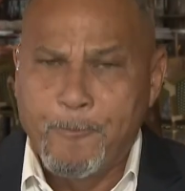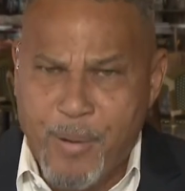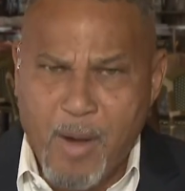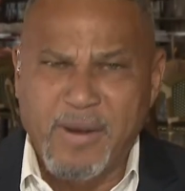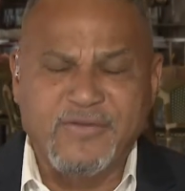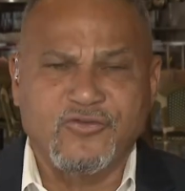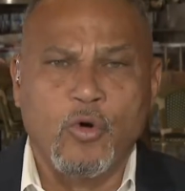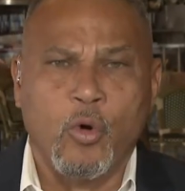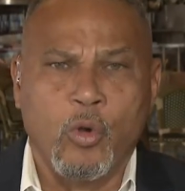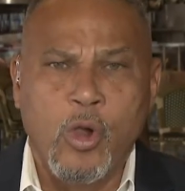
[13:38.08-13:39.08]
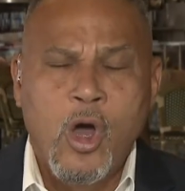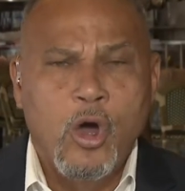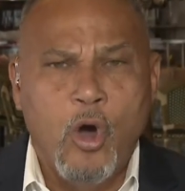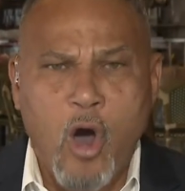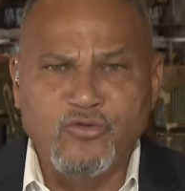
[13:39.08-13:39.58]
public school
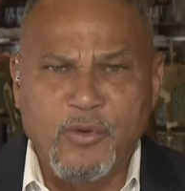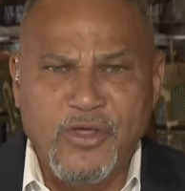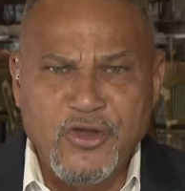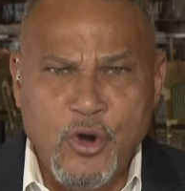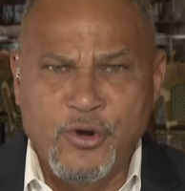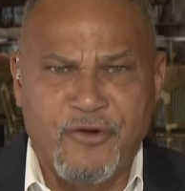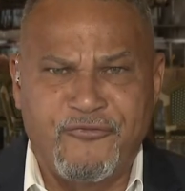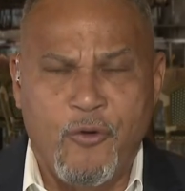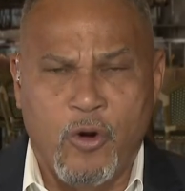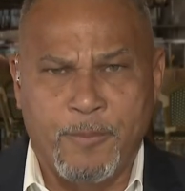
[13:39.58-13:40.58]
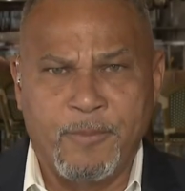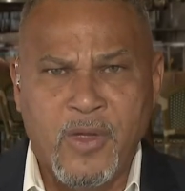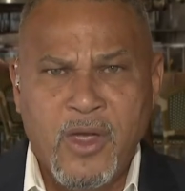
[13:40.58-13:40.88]
goes with a uniform.